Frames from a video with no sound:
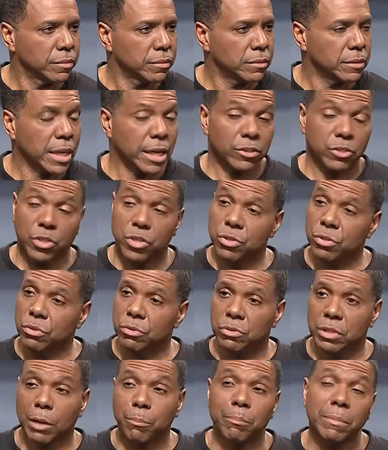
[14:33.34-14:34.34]
That's
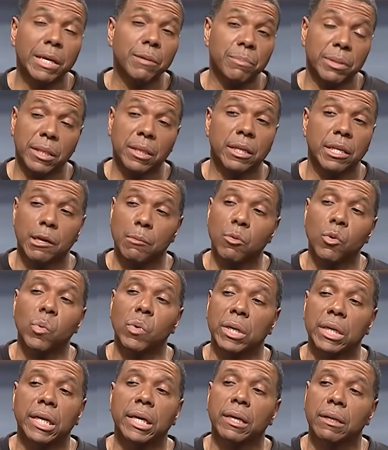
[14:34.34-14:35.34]
huge. That may be the number
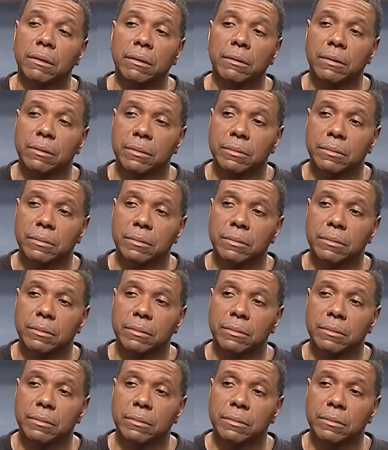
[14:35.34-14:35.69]
one killer.